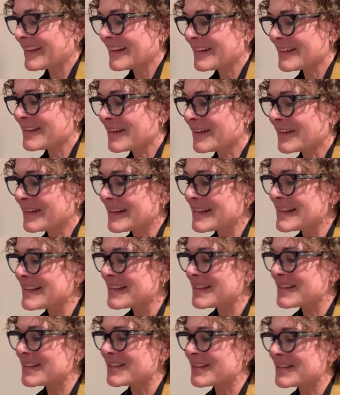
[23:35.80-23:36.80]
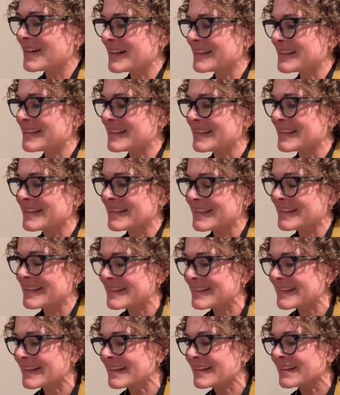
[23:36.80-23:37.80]
Dogen's
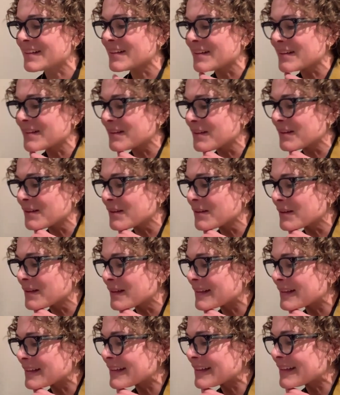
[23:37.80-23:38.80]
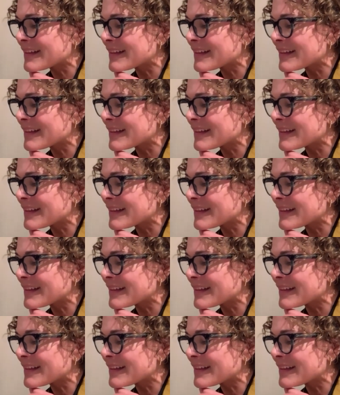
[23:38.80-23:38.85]
instructions include,